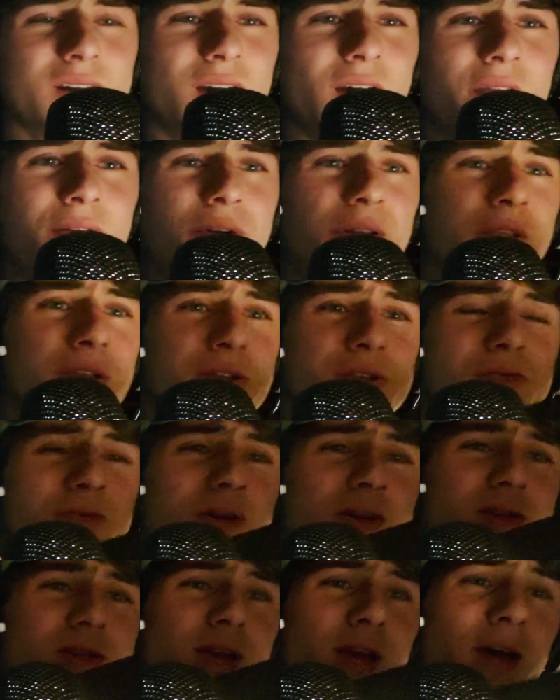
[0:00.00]
I really just
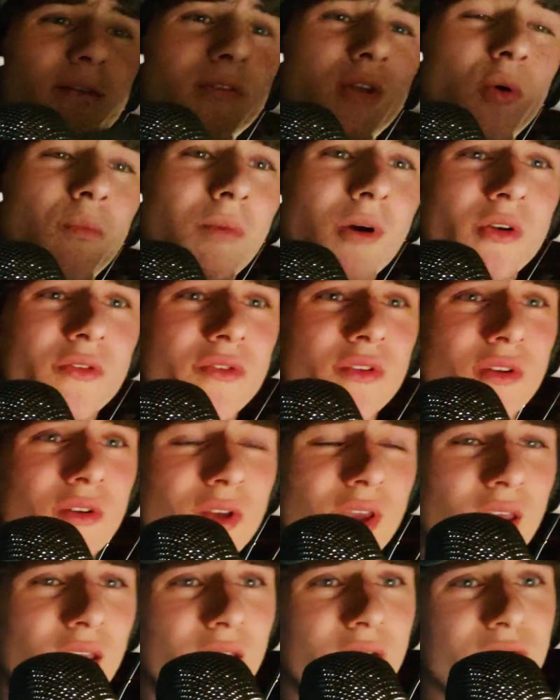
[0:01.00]
want to say I have no personal
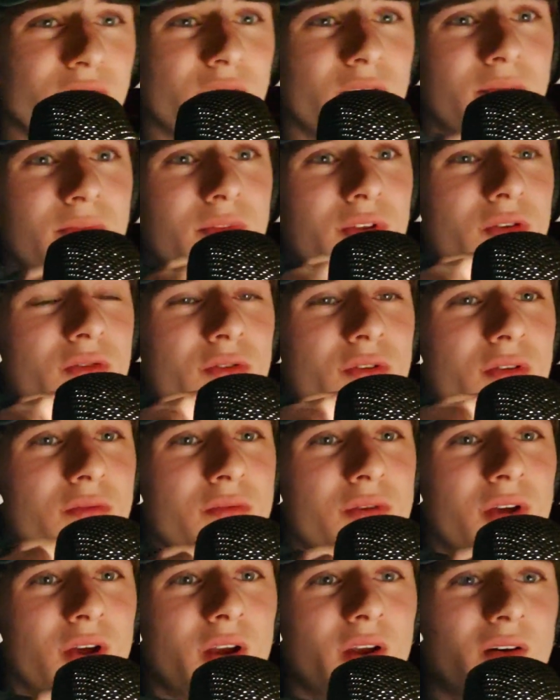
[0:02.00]
gain from the
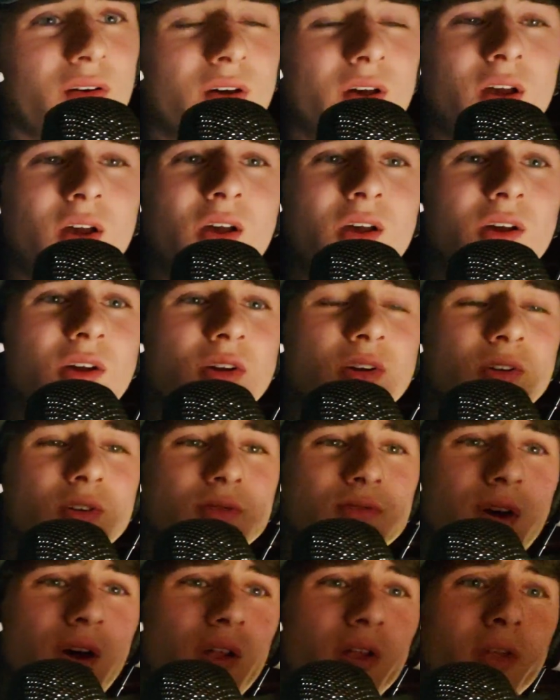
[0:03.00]
YouTube channel.
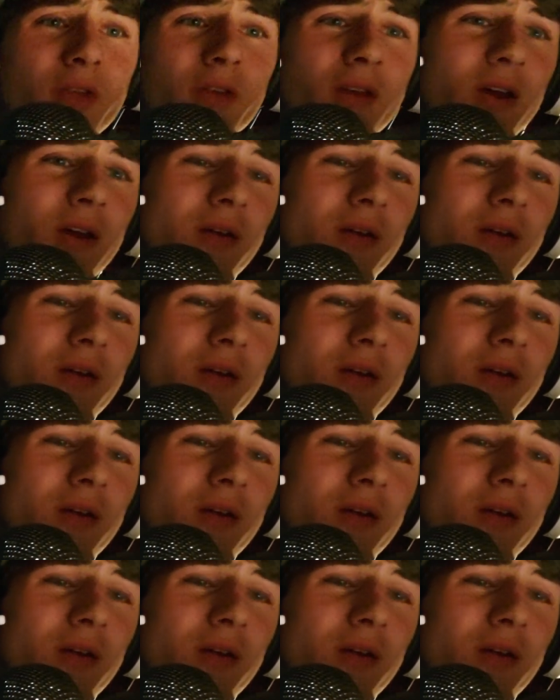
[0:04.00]
Only